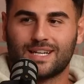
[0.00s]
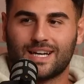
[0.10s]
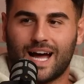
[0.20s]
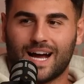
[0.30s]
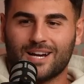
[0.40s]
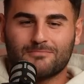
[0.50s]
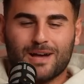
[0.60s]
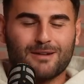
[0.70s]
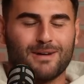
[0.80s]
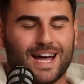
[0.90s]
I got a
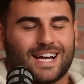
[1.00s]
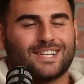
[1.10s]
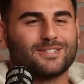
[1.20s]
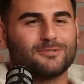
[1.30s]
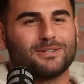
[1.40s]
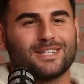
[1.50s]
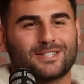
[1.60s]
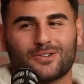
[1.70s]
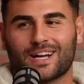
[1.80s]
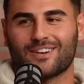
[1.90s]
bad back a little bit,
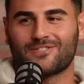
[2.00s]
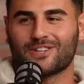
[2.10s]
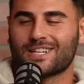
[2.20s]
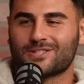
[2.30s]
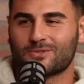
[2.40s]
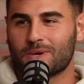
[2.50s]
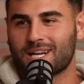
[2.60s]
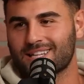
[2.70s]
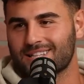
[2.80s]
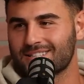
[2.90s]
so like I feel like
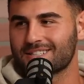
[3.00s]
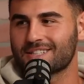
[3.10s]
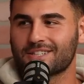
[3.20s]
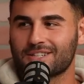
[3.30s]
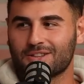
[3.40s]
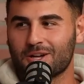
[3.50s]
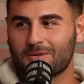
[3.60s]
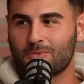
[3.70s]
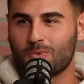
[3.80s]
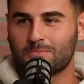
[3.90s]
swinging the club
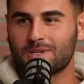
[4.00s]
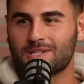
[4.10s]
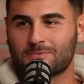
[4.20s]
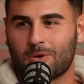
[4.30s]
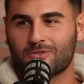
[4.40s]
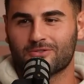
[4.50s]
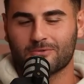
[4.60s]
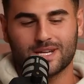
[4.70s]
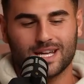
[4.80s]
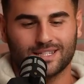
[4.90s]
won't be smart for
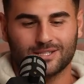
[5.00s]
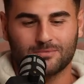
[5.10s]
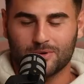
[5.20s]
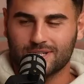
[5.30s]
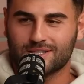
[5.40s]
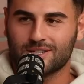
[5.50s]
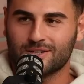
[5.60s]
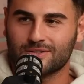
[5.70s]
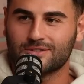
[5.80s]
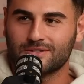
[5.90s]
me at this point. So